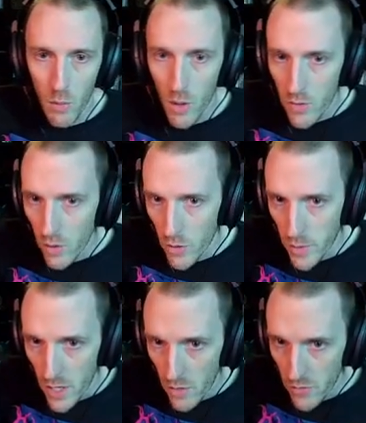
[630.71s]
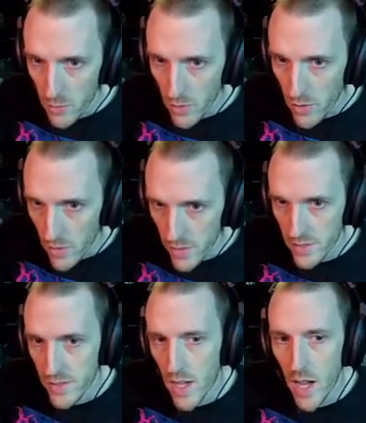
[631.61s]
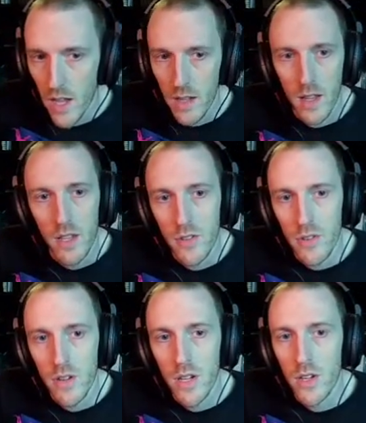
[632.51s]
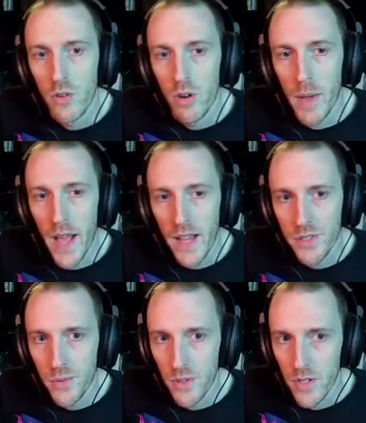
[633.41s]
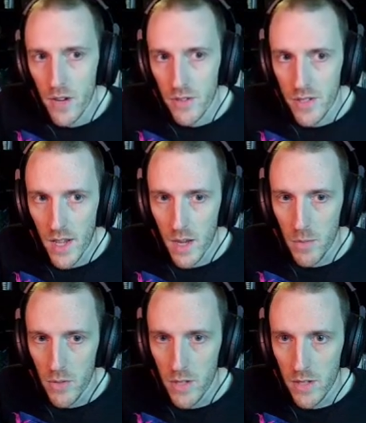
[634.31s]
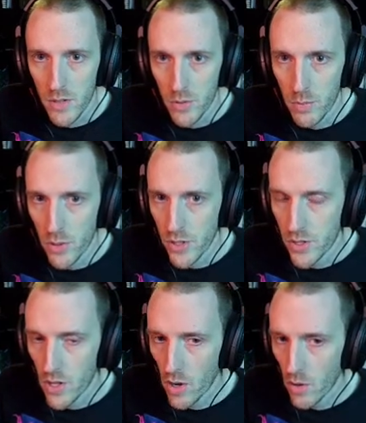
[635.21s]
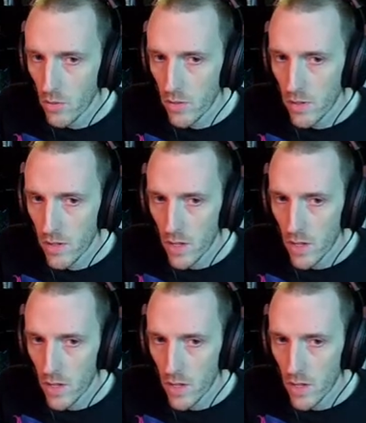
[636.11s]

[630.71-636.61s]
workflow to be comfortable is not entering your password every time you need to push code